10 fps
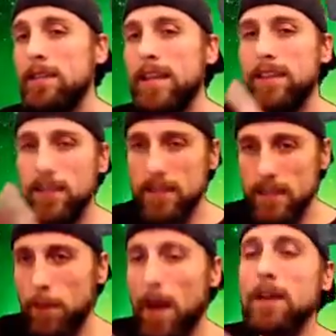that this
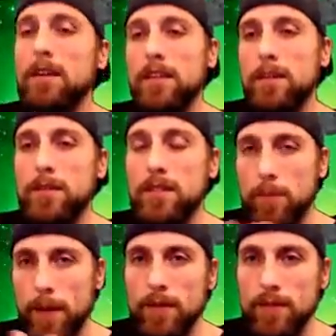apocalypse is
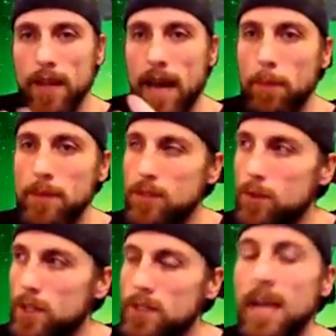about to happen to
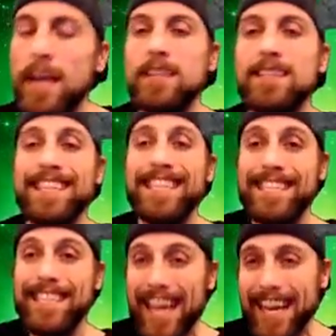us is that the
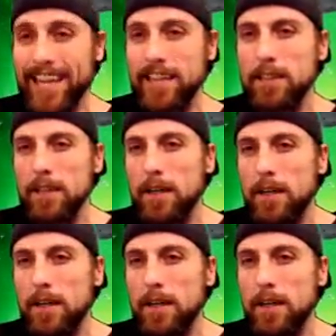days